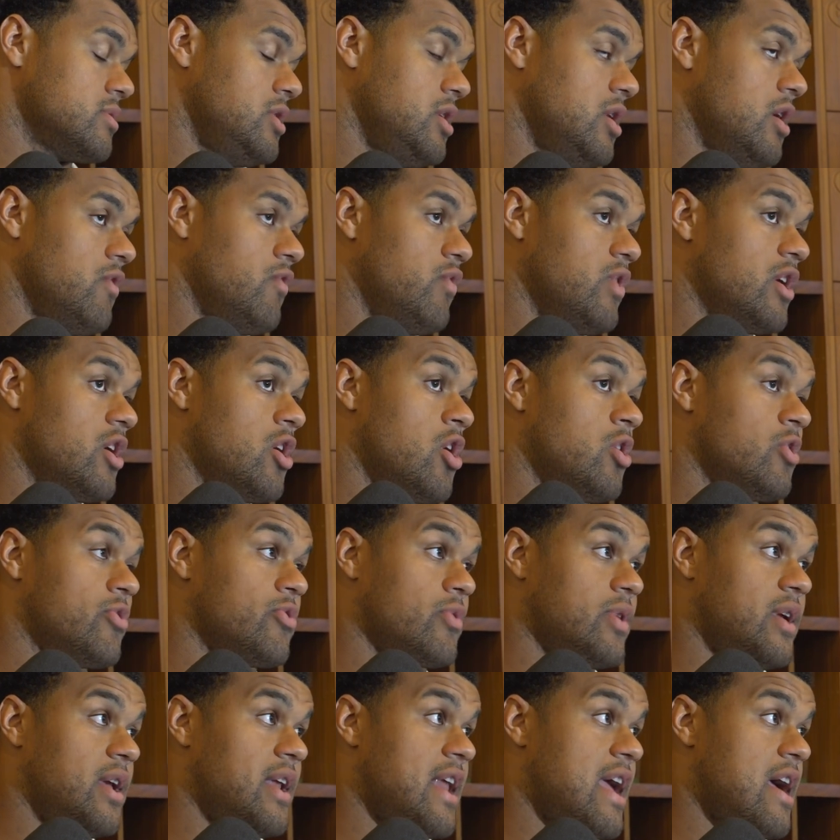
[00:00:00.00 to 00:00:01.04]
You know, if we can go
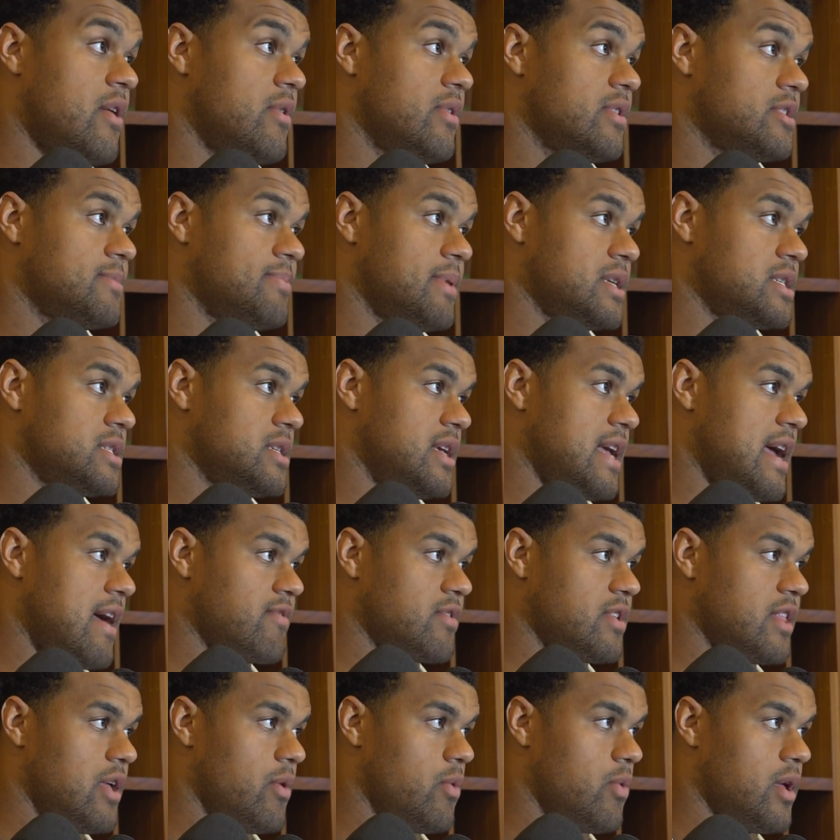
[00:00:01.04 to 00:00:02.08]
three and out, especially
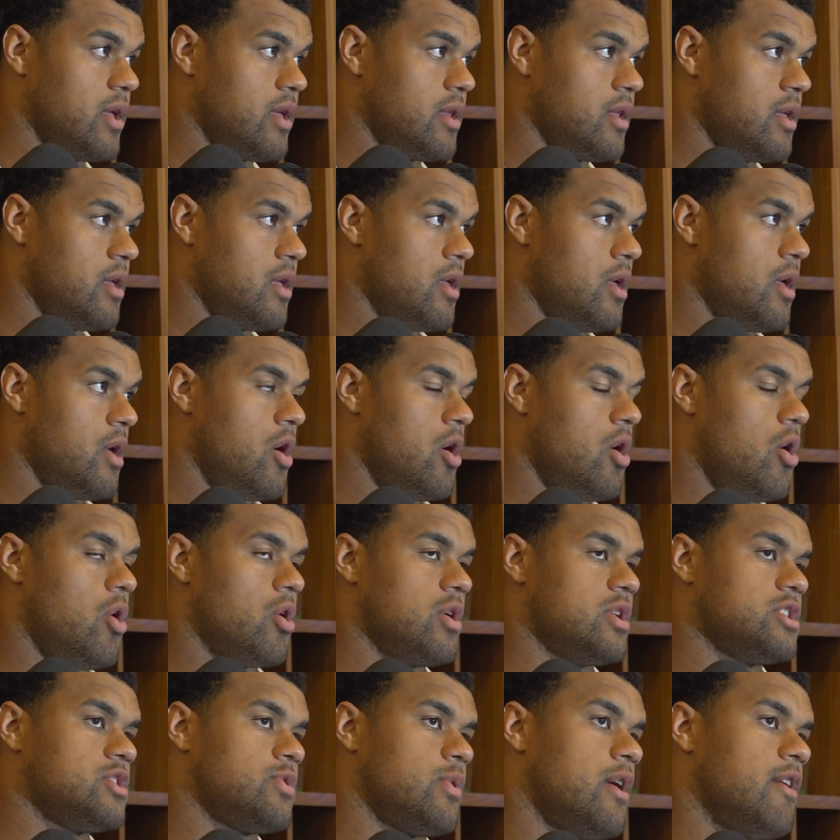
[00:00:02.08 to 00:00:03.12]
after they went
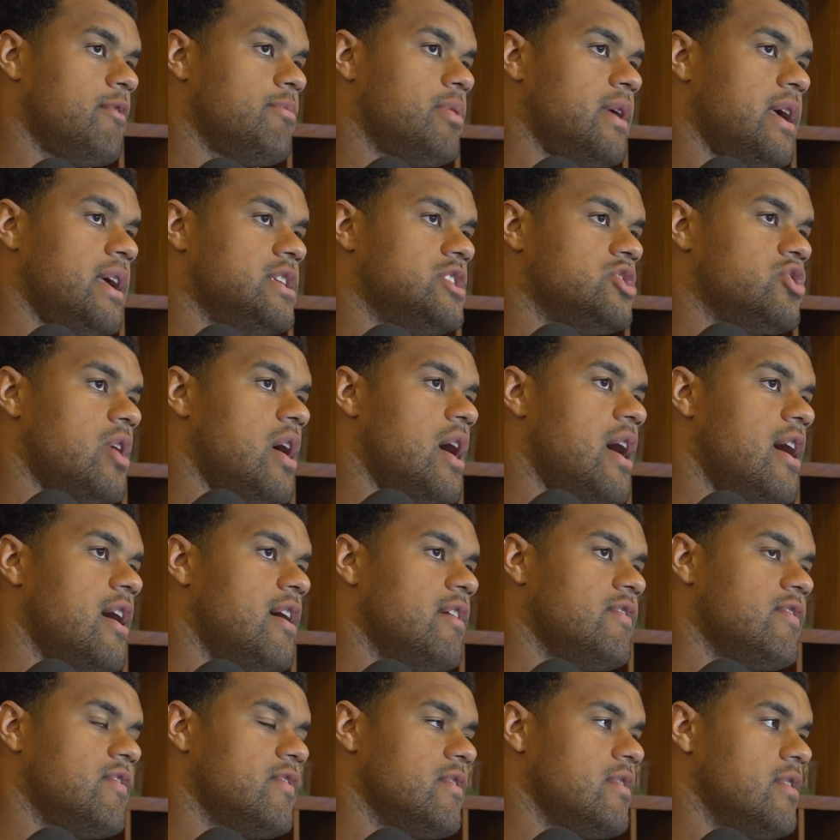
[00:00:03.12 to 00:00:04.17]
on a 12-play
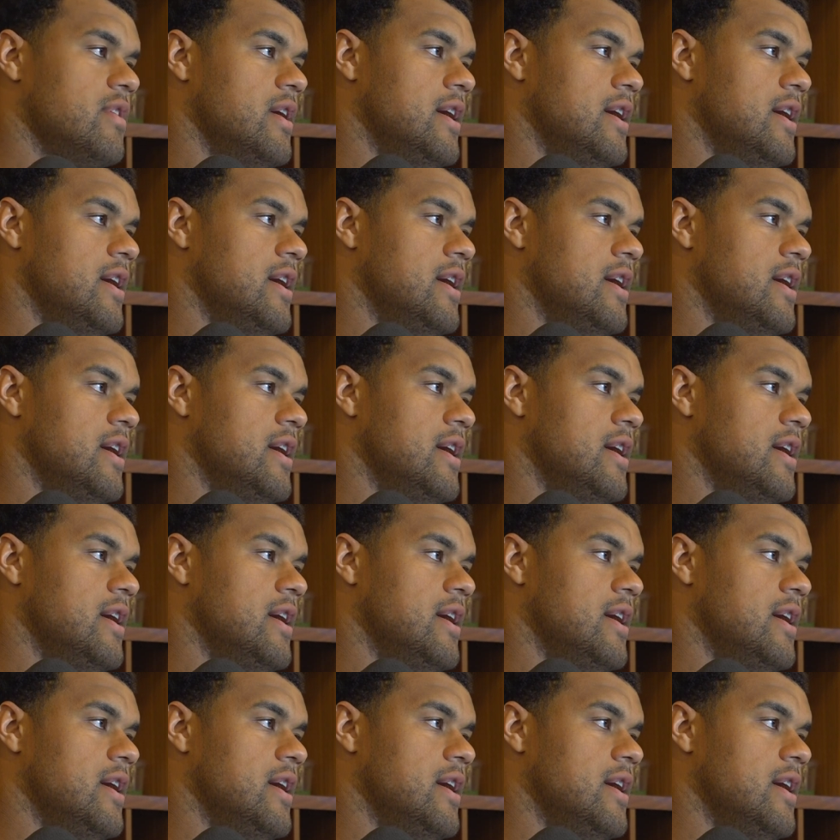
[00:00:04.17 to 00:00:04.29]
drive,